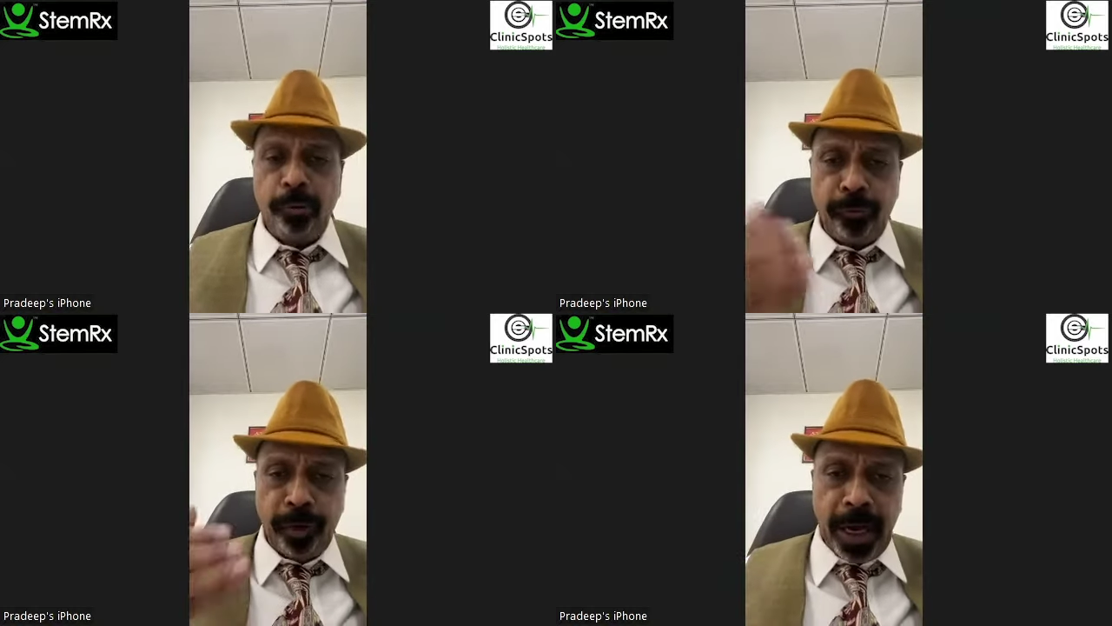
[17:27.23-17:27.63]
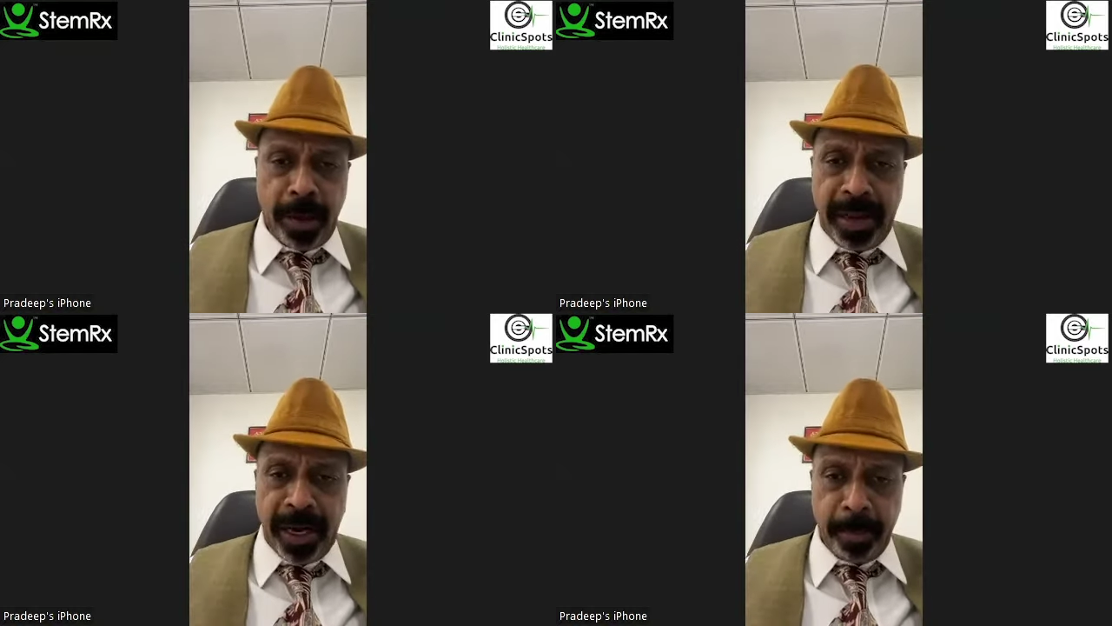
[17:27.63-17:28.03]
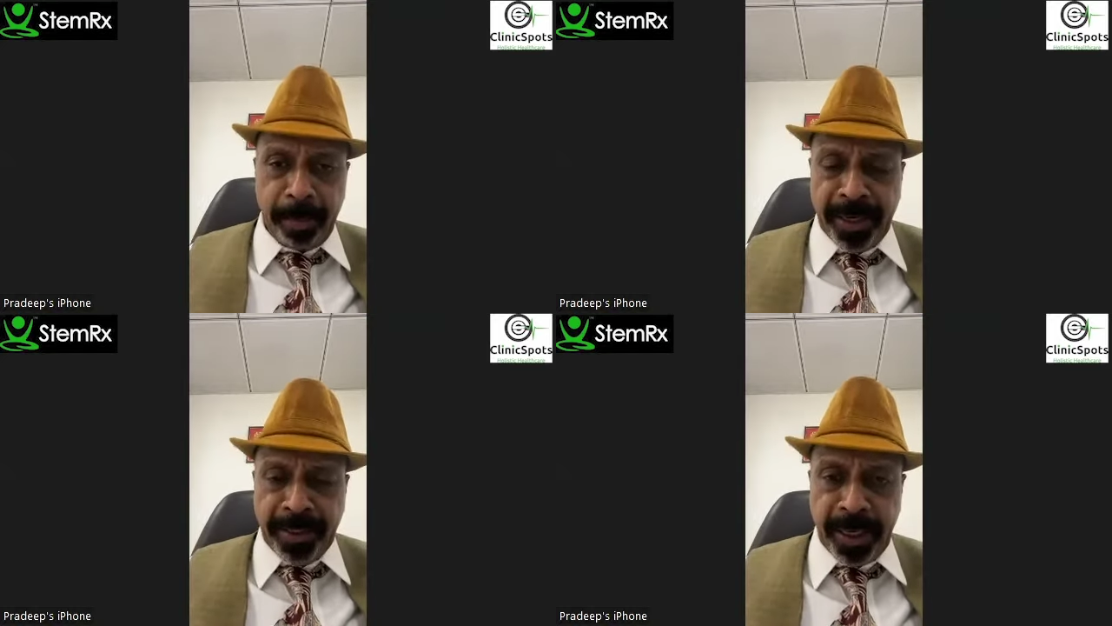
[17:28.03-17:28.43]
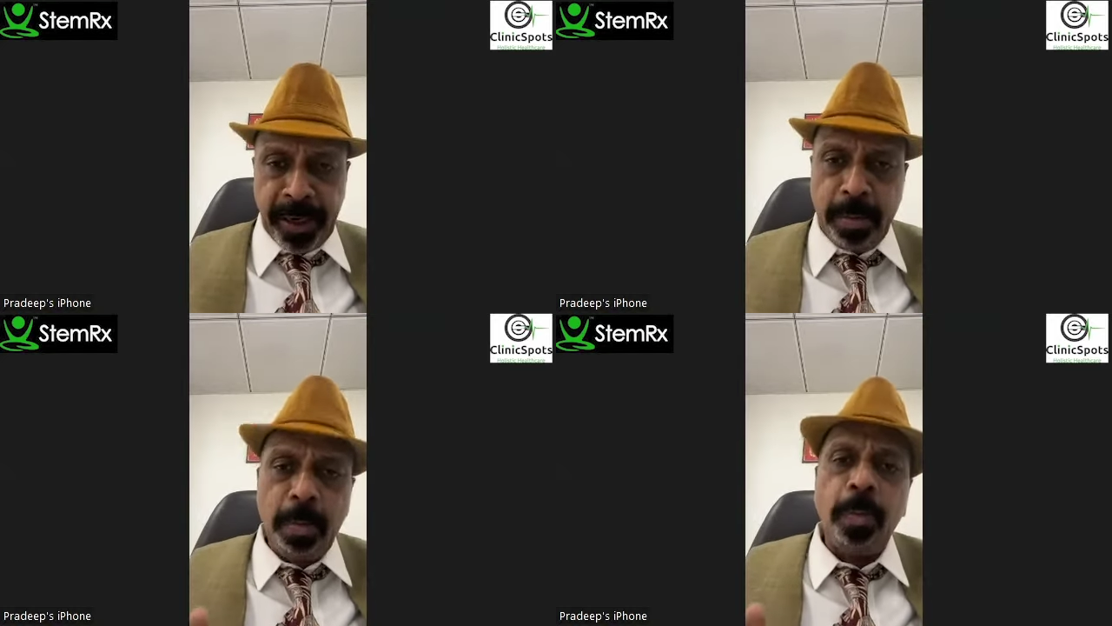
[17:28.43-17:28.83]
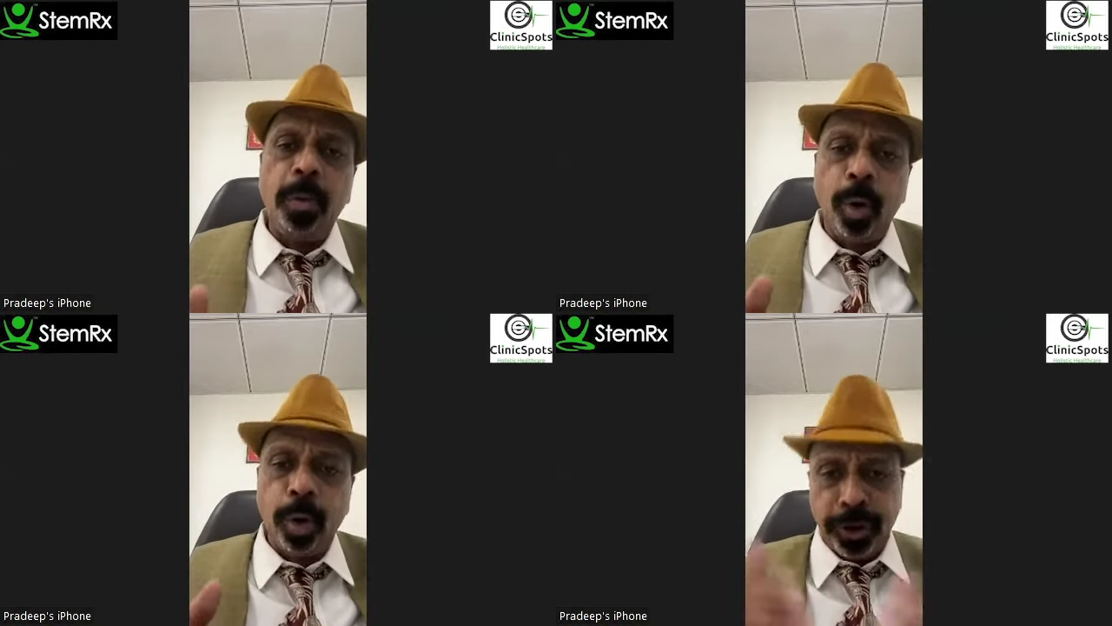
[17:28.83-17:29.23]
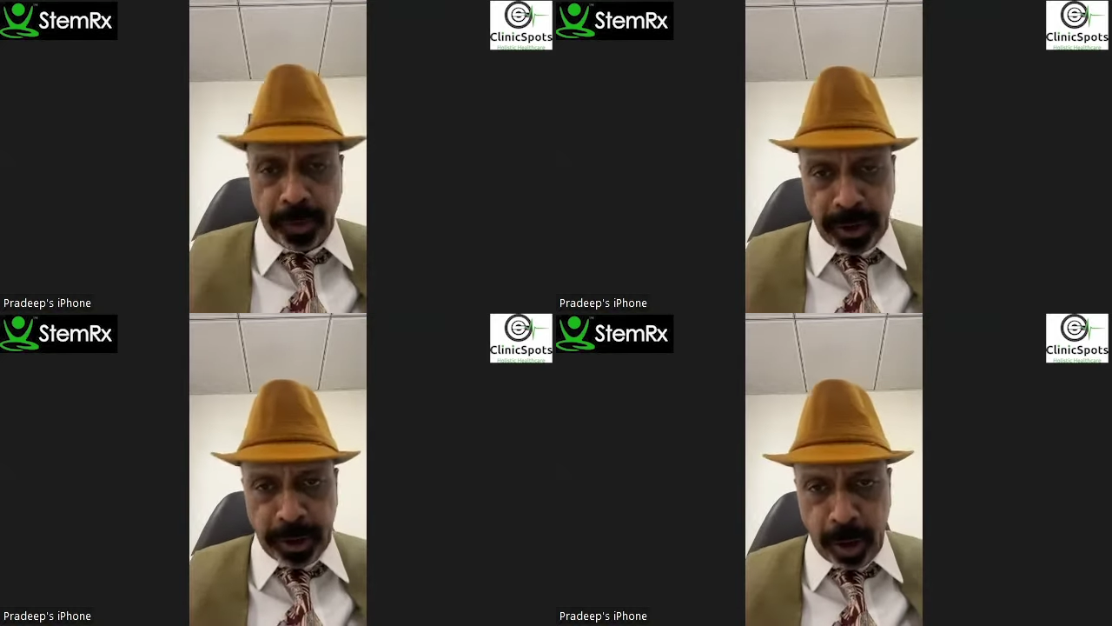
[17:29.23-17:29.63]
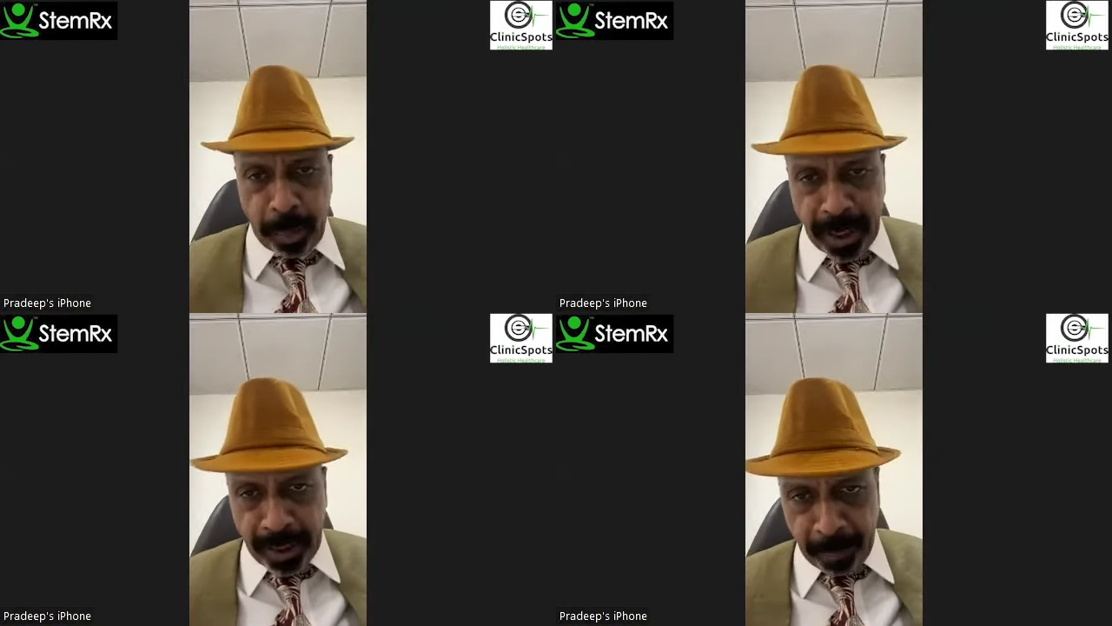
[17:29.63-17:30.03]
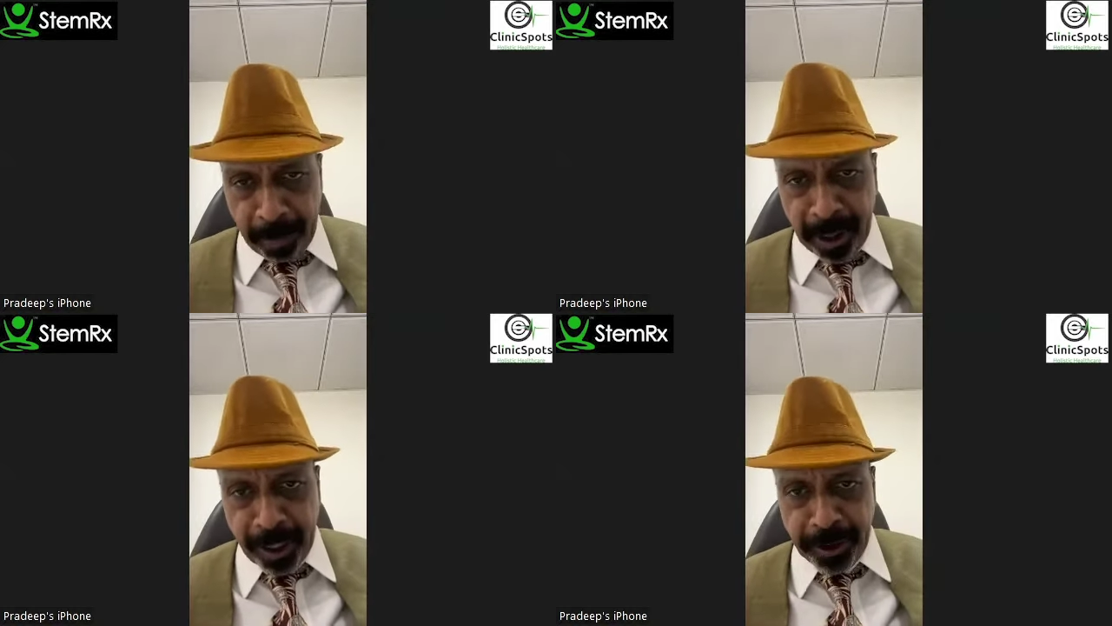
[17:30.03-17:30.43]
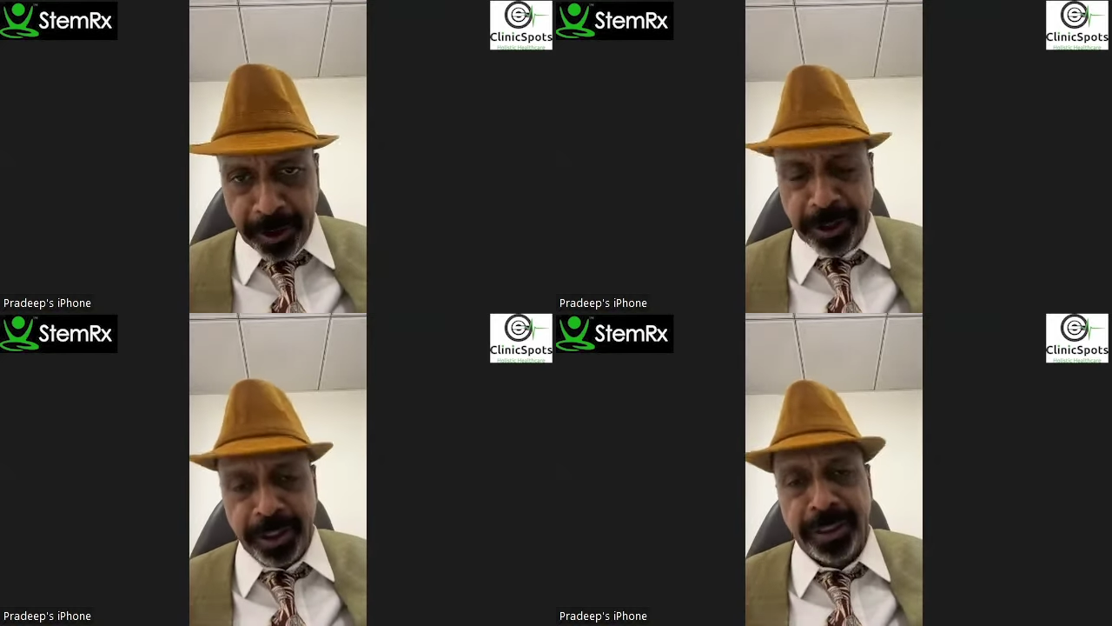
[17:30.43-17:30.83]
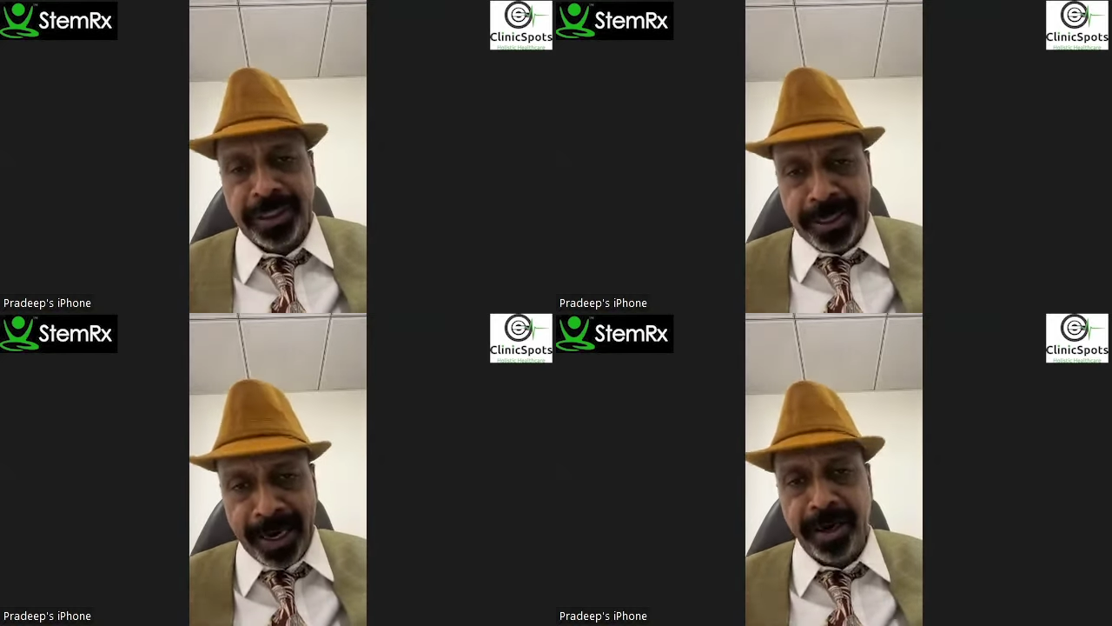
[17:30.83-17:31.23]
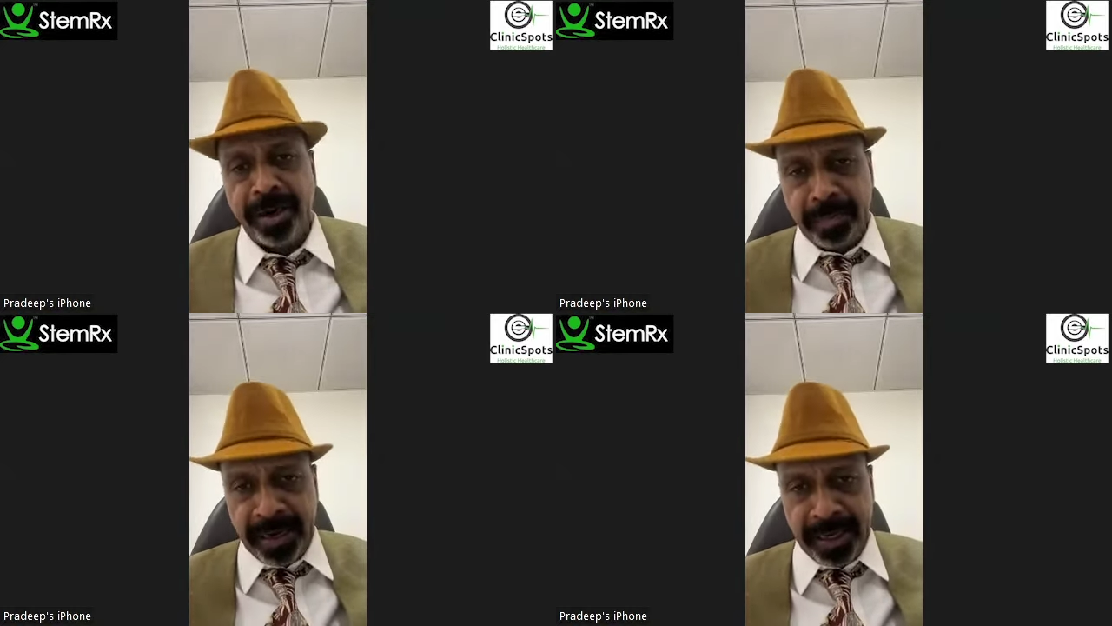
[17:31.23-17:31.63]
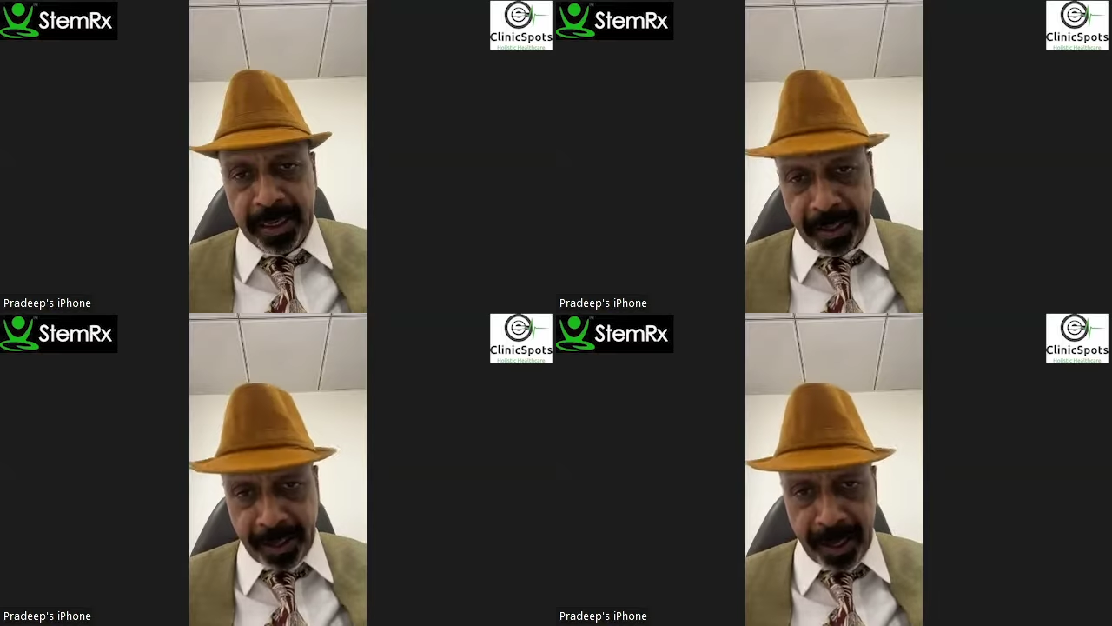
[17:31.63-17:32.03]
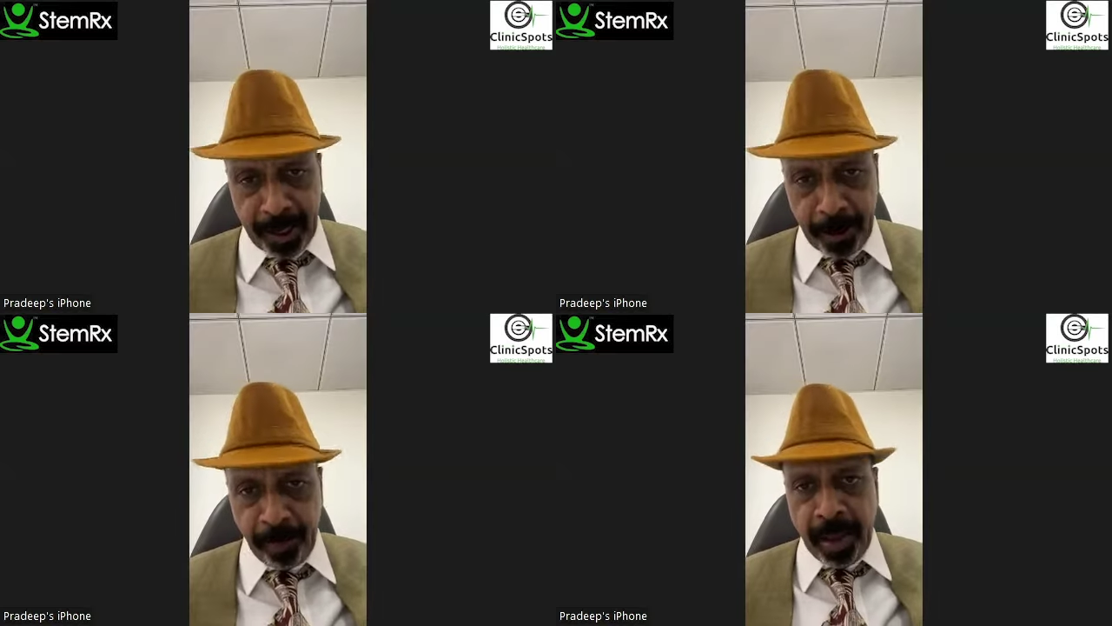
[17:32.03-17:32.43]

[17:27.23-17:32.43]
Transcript: will be replacing most of the therapeutic applications in the standard medical care.